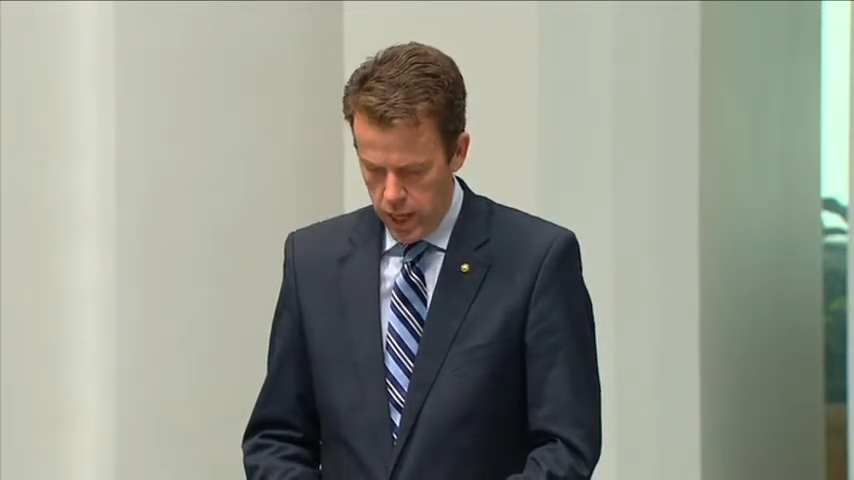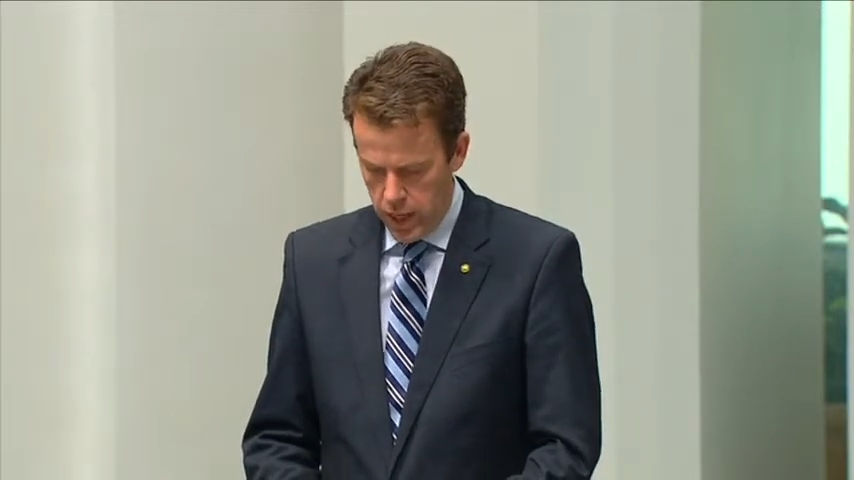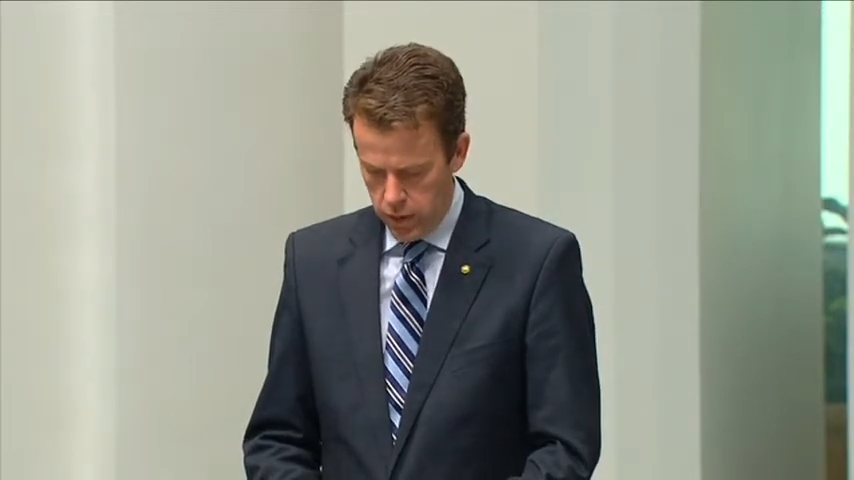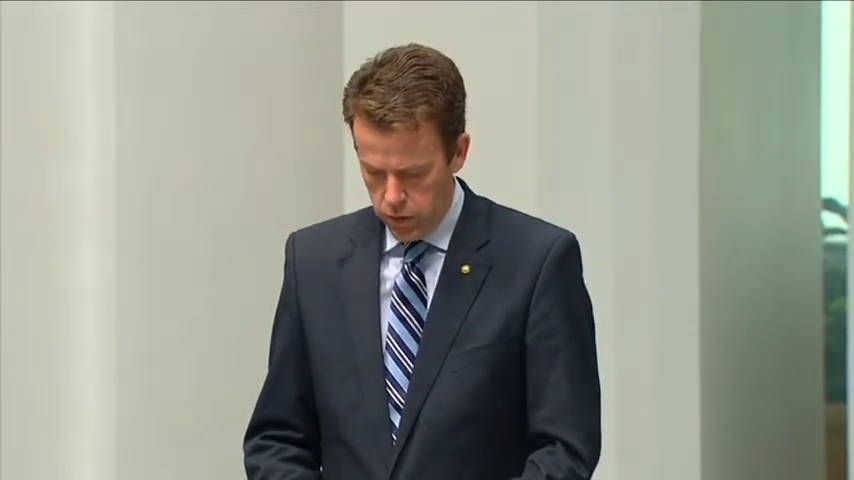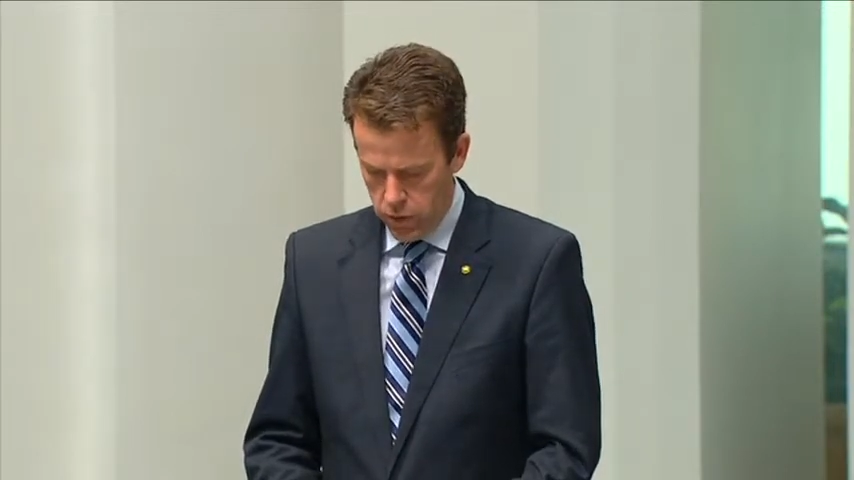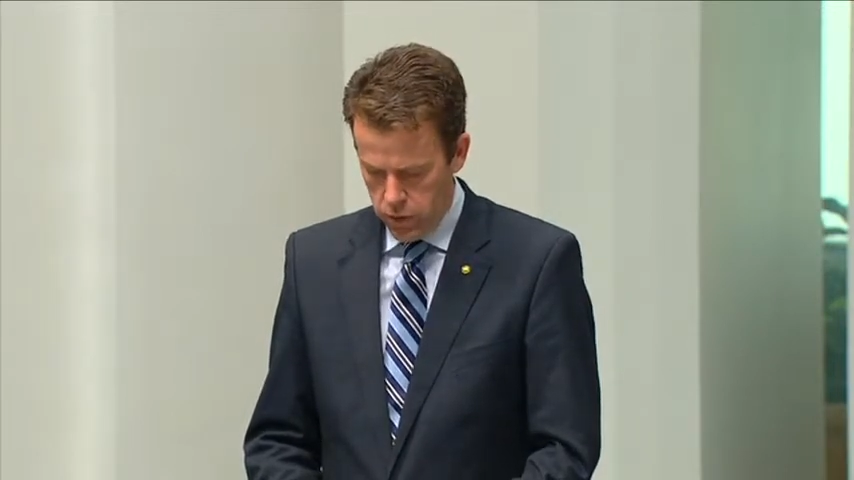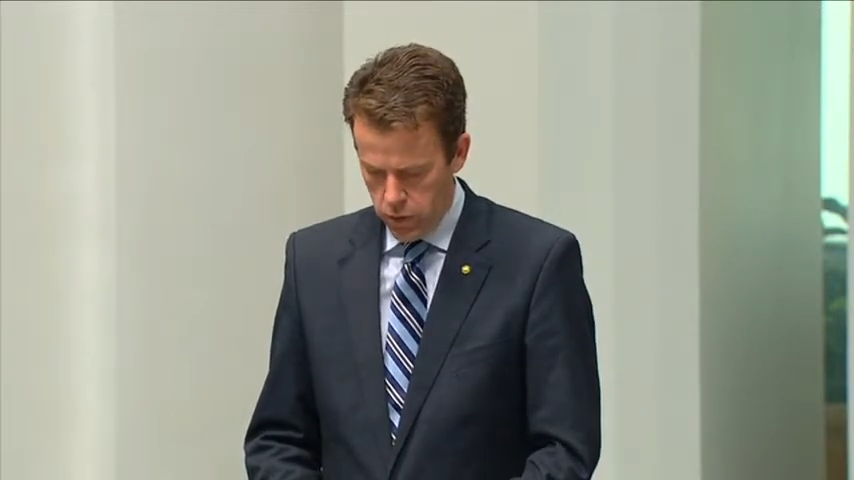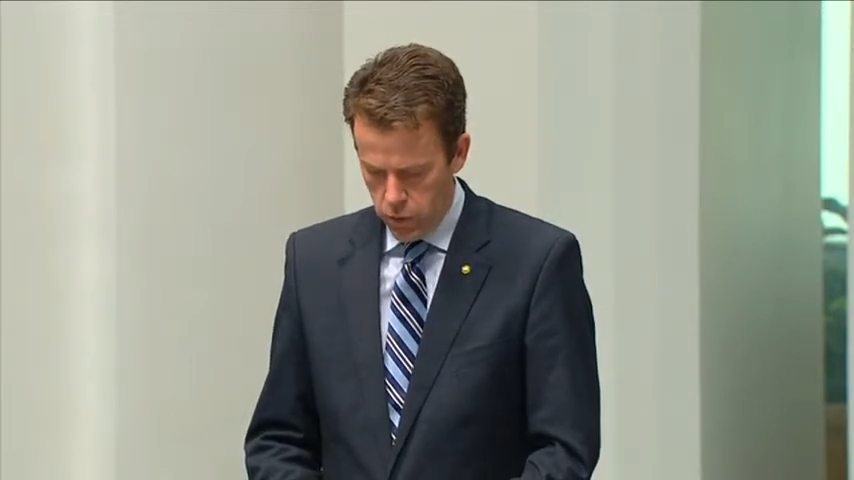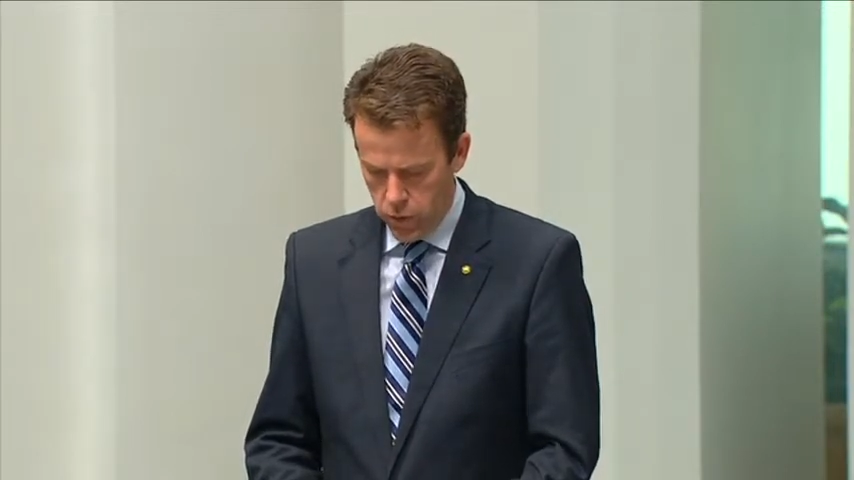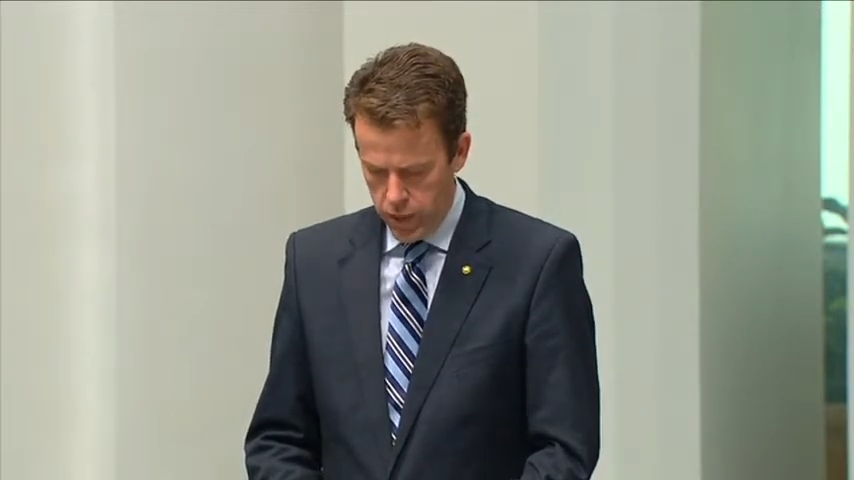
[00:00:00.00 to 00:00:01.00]
including the
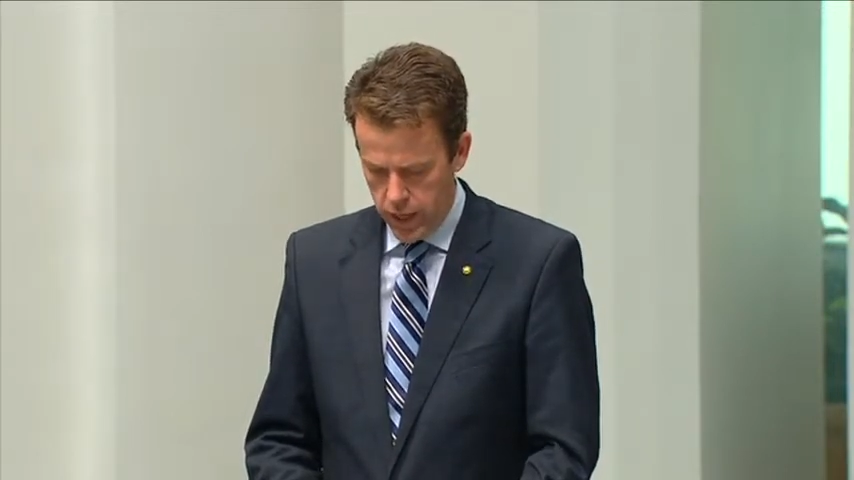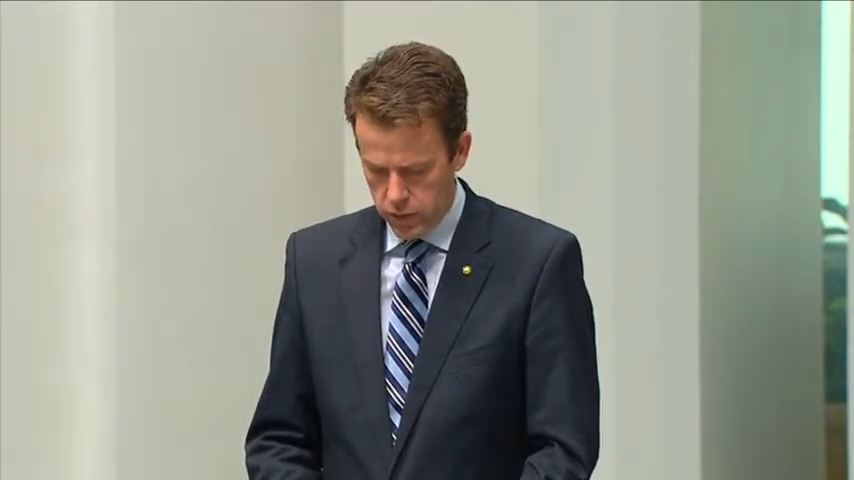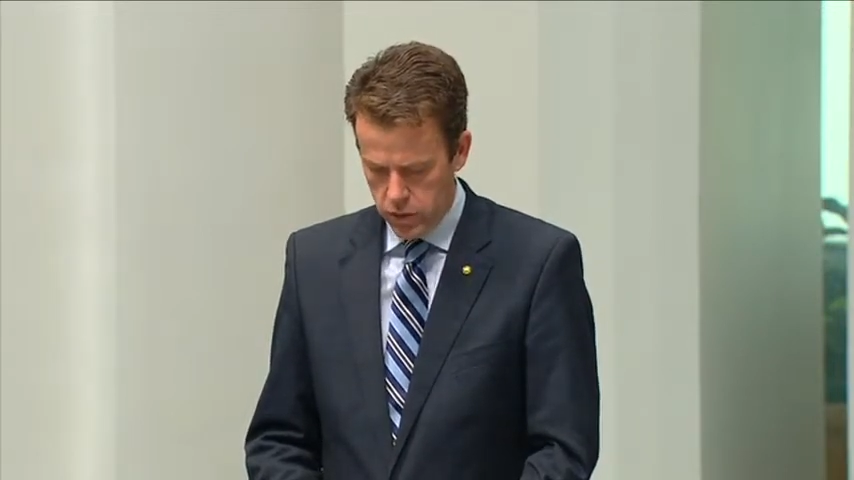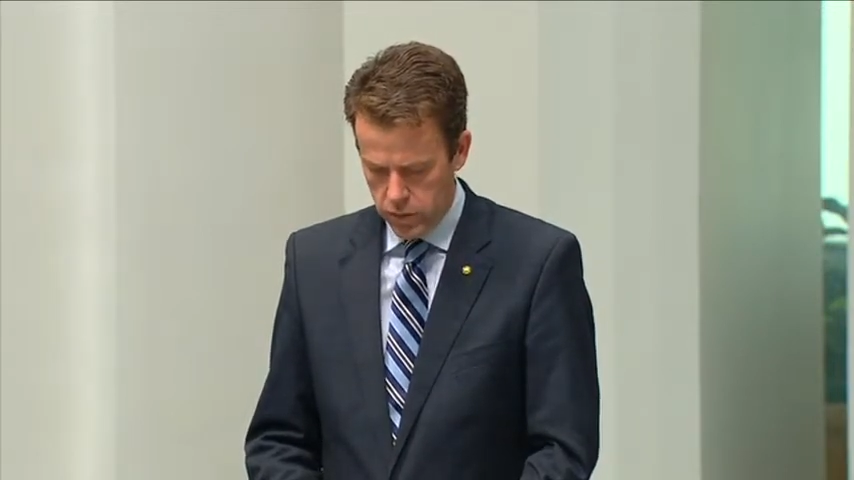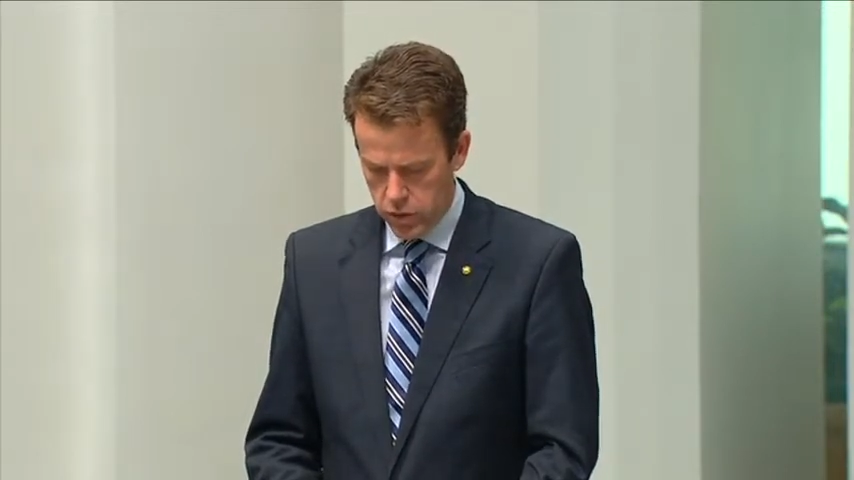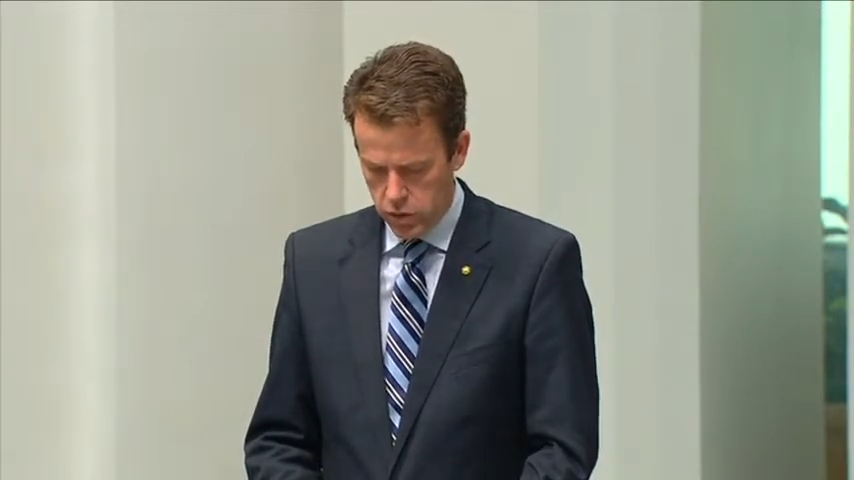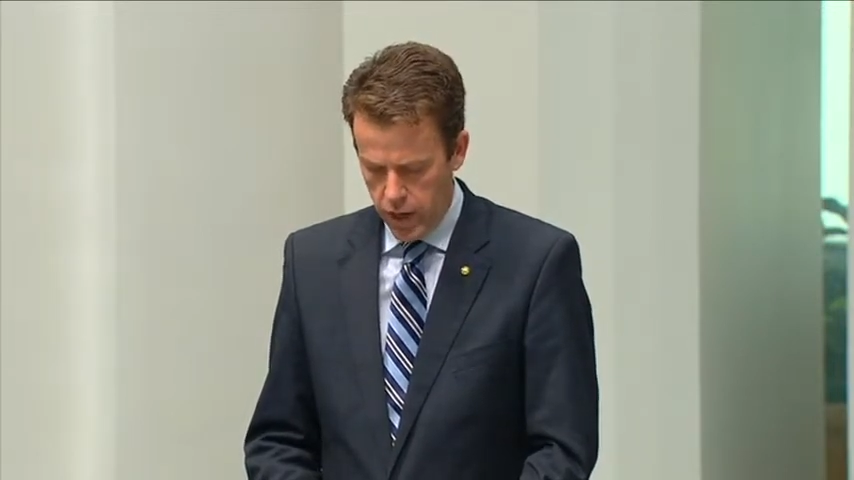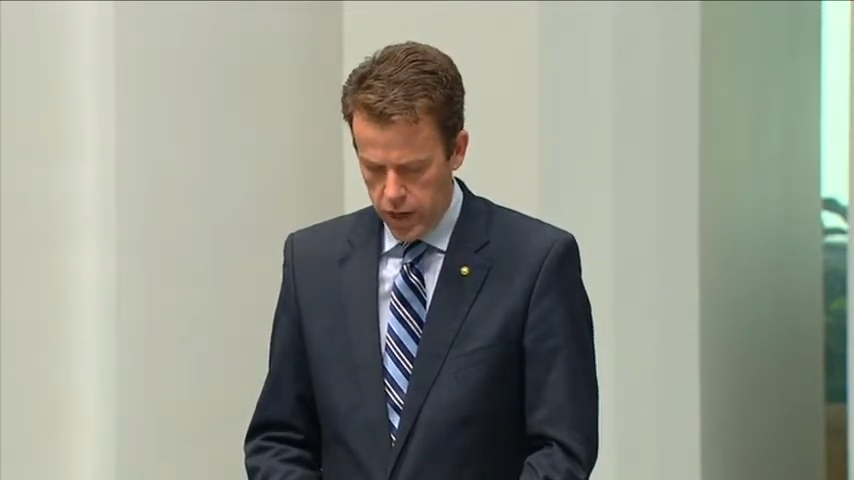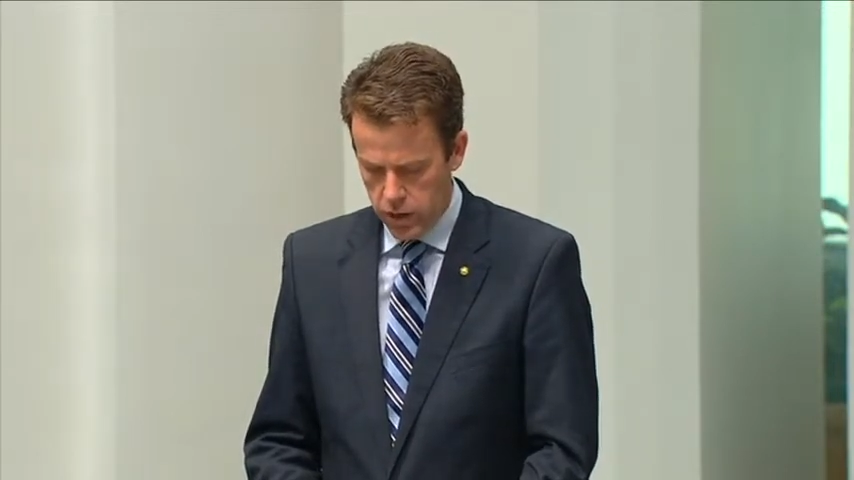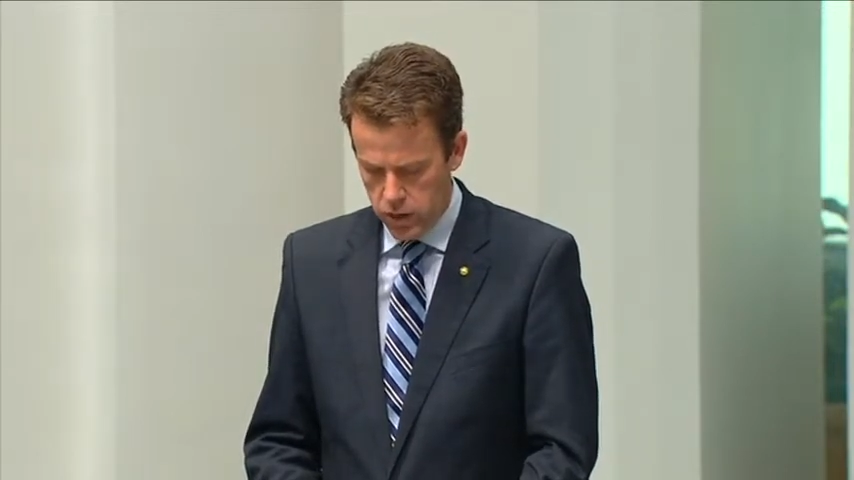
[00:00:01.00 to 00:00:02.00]
Law Council of Australia,